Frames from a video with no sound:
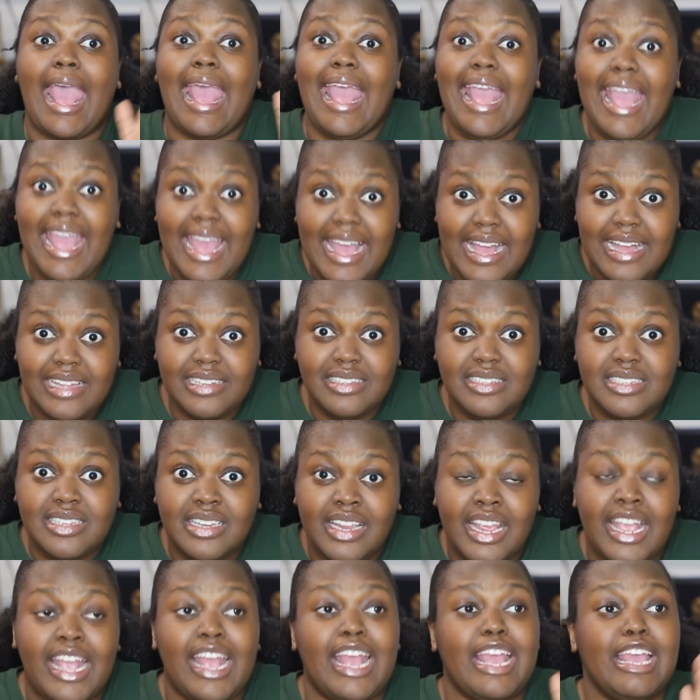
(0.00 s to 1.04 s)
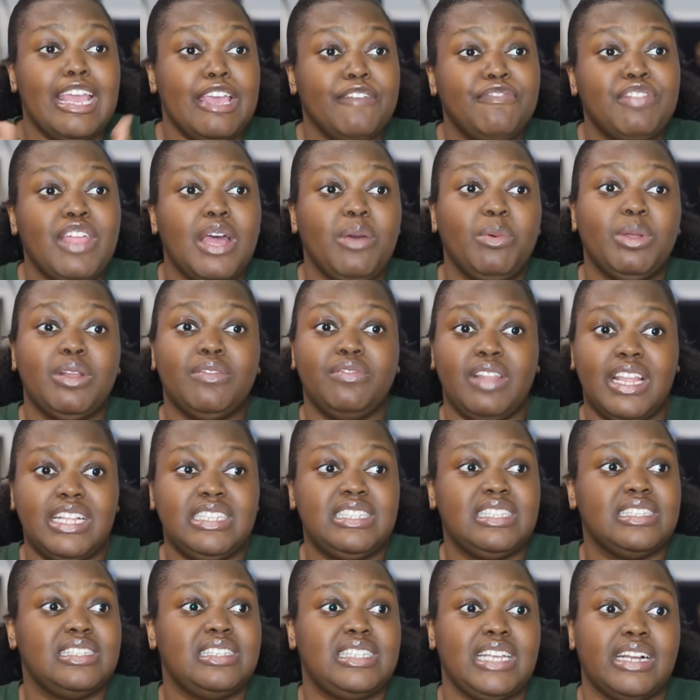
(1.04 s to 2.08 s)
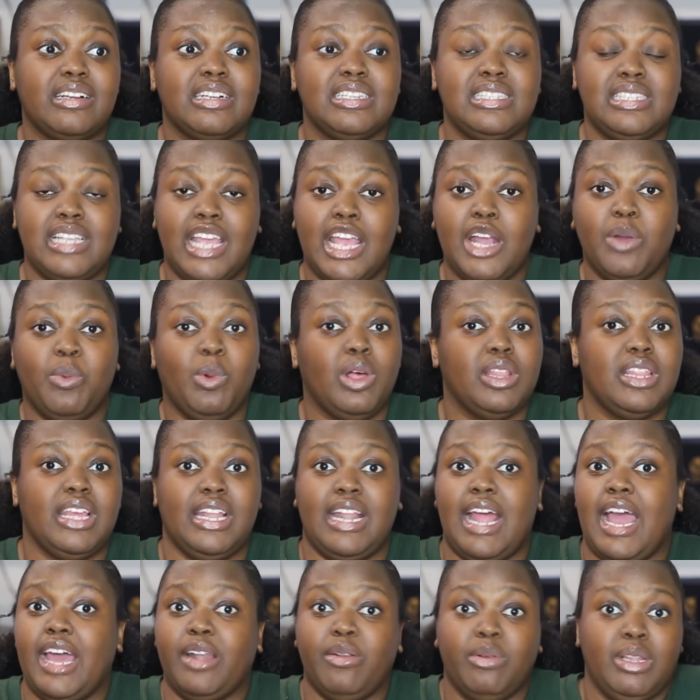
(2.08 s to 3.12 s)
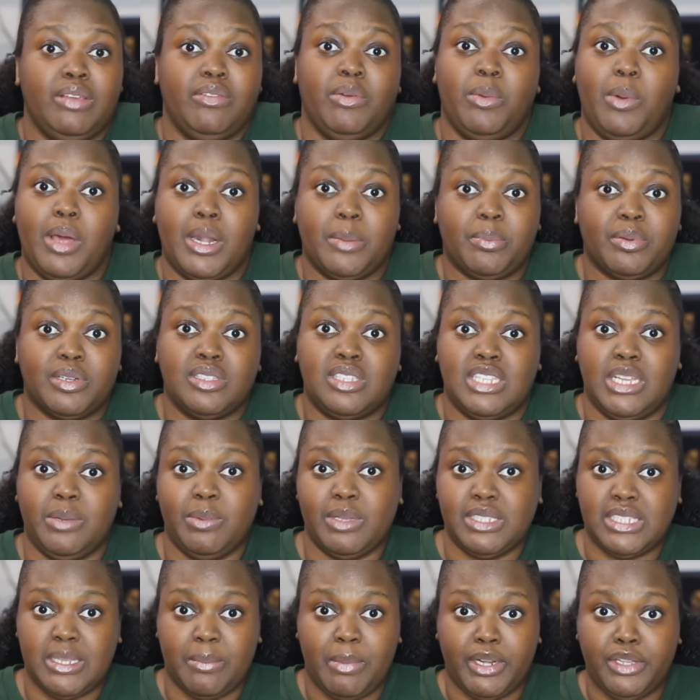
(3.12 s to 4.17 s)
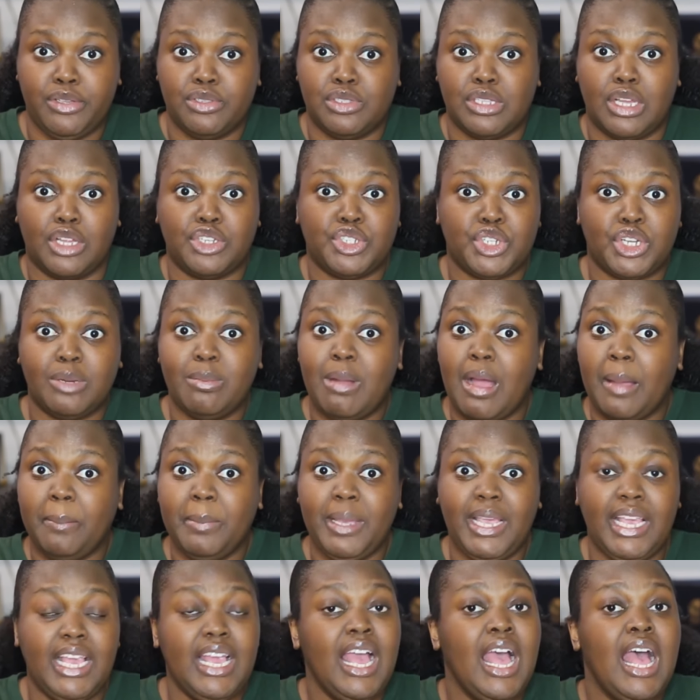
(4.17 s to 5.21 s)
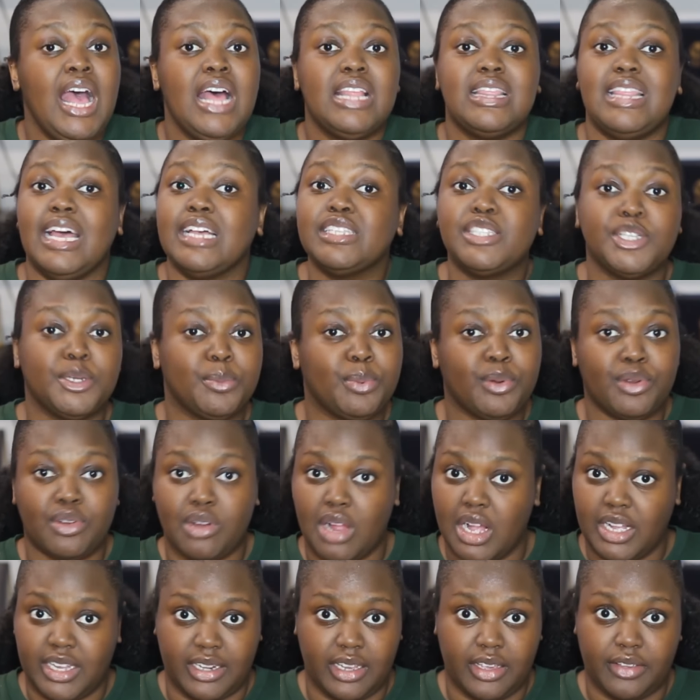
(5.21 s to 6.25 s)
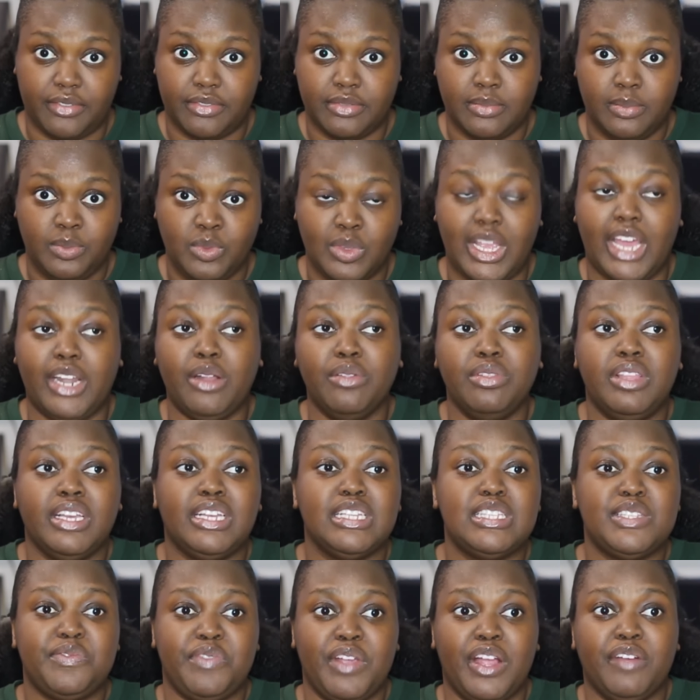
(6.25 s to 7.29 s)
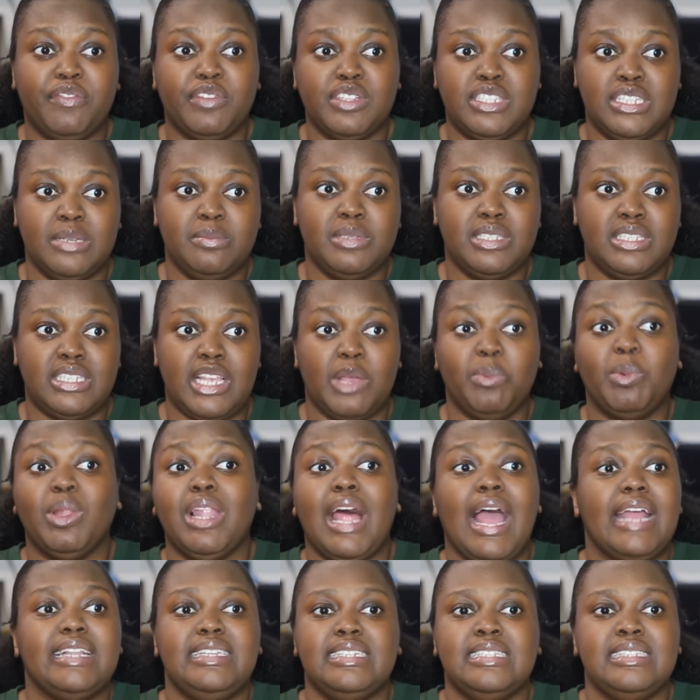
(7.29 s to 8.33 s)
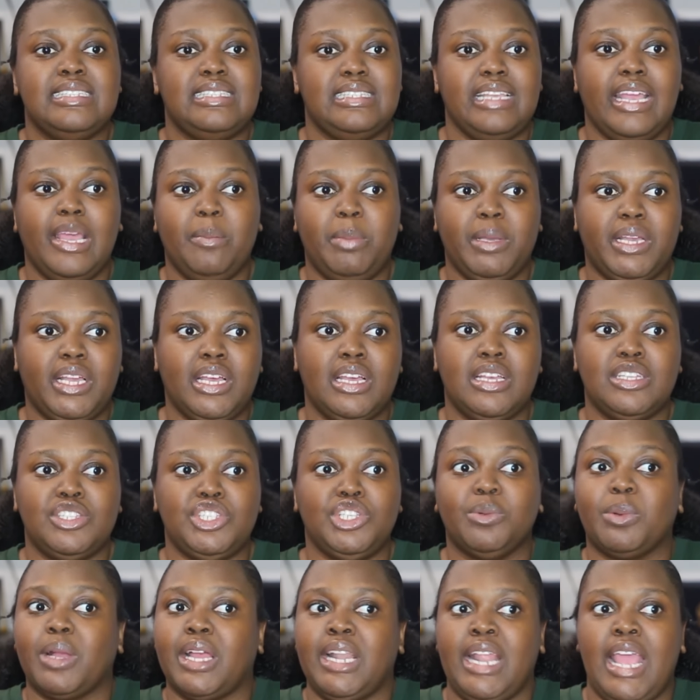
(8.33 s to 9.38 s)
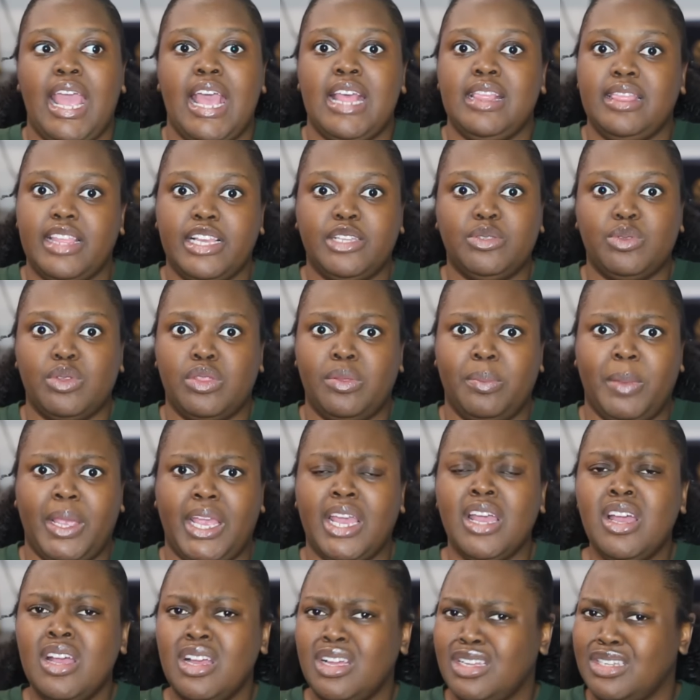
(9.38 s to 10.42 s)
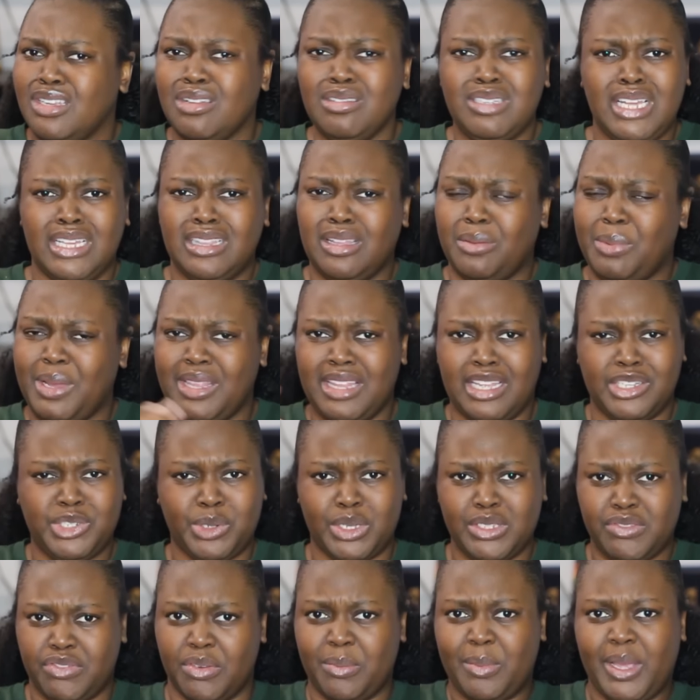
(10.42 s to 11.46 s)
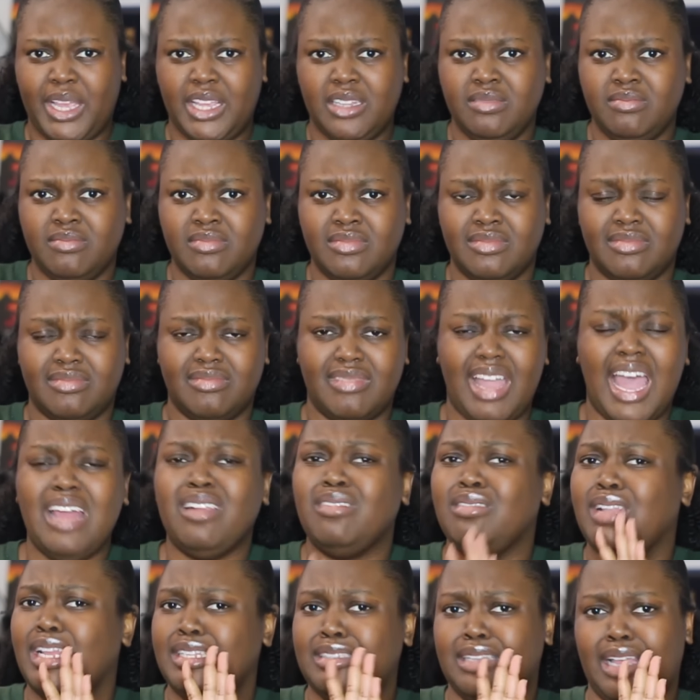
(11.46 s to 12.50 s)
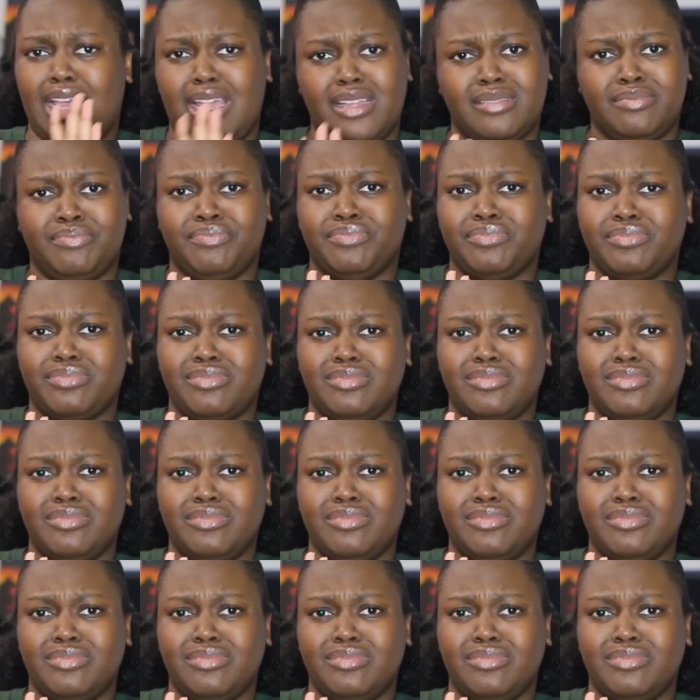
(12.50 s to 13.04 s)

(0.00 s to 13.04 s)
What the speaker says: And if that would have led to Sarah saying, well, then I don't even want to proceed with somebody who's not sure about me, that's her prerogative. I don't think it's fair for Tim to say, well, I didn't say it because you were going to end things with me. Don't take away that choice from me. I don't like that.